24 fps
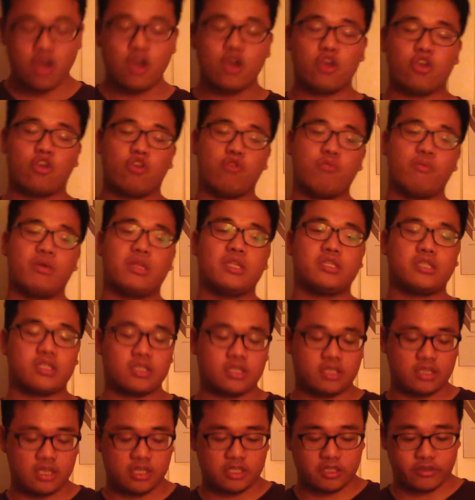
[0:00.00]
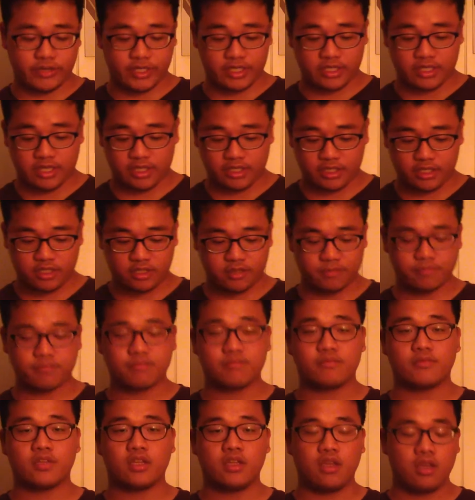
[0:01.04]
humans cease to exist.
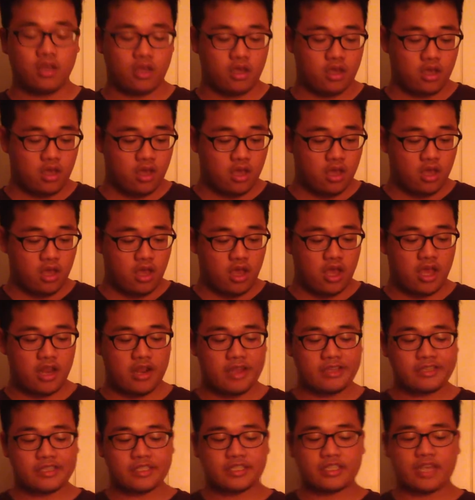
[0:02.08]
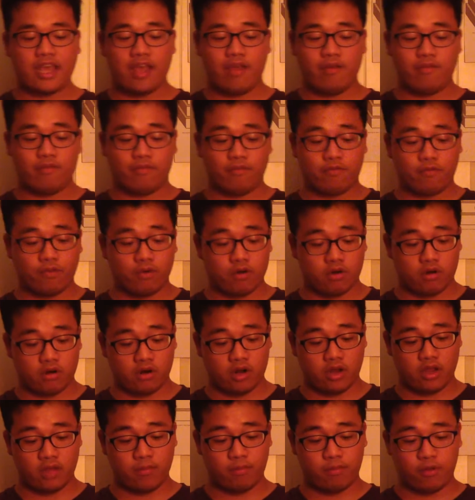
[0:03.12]
It is the same for
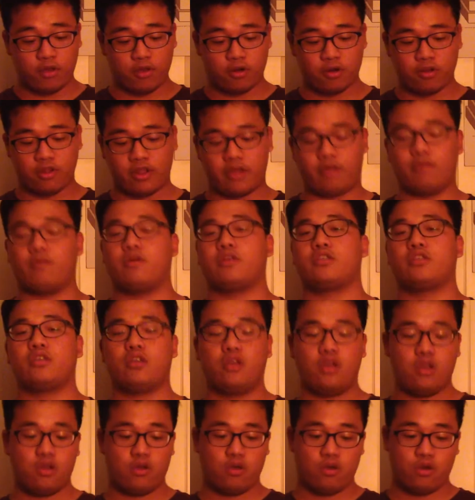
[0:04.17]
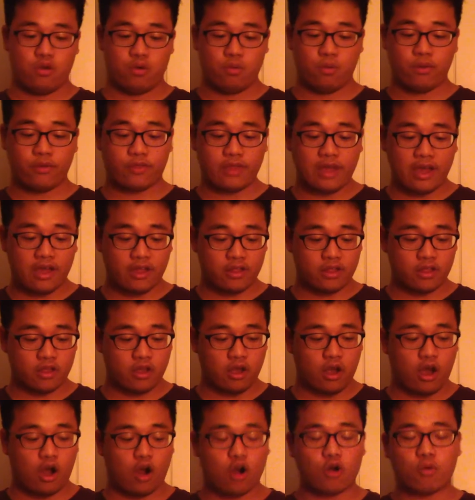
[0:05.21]
a computer language. Without
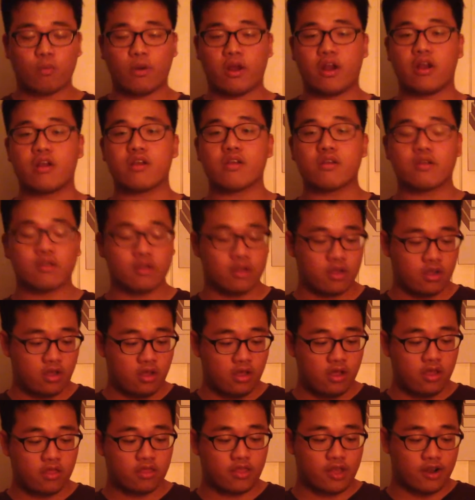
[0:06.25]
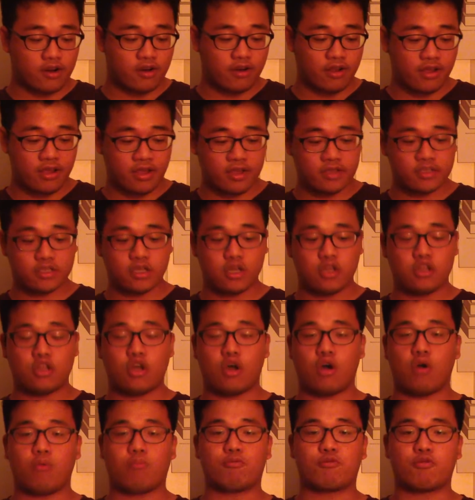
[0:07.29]
hardware, there is
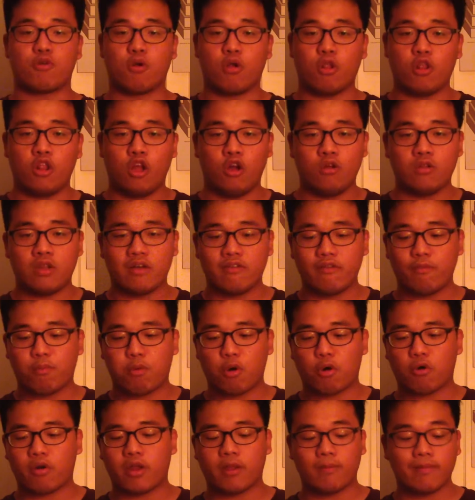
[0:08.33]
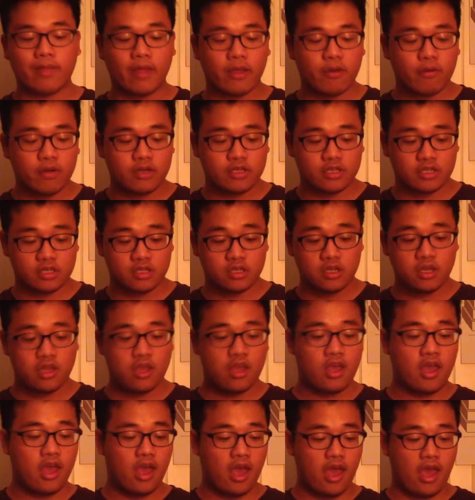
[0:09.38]
no low-level programming language
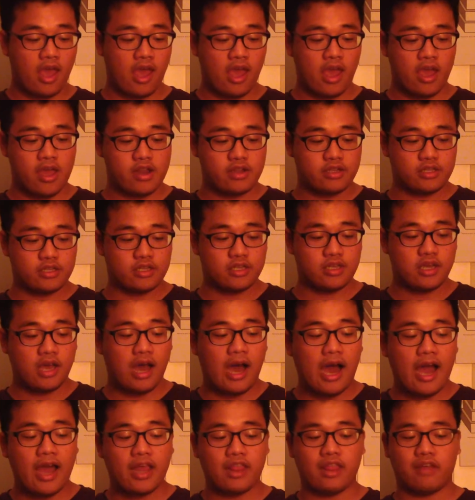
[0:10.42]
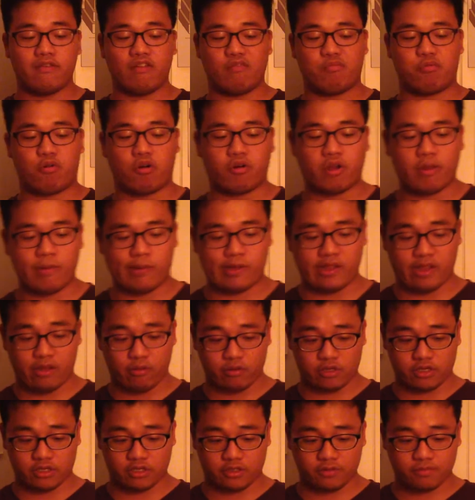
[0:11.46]
and high-level programming
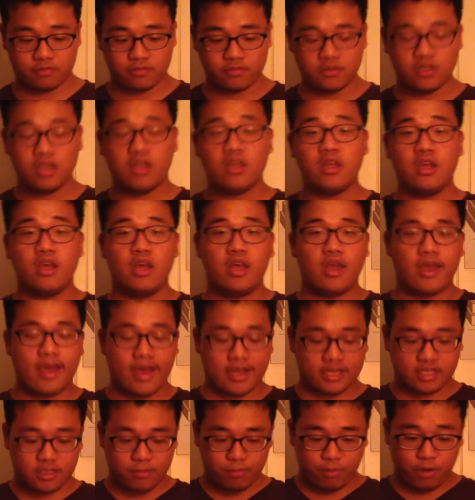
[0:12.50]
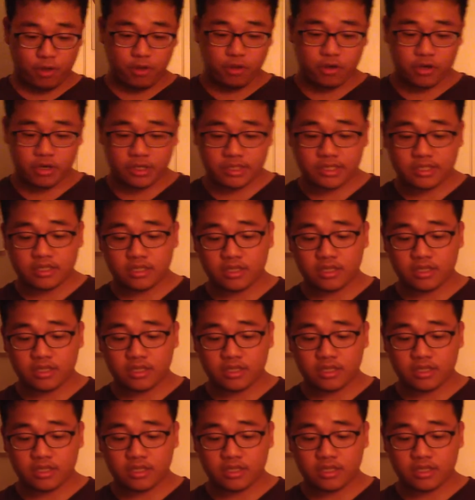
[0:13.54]
languages. As computer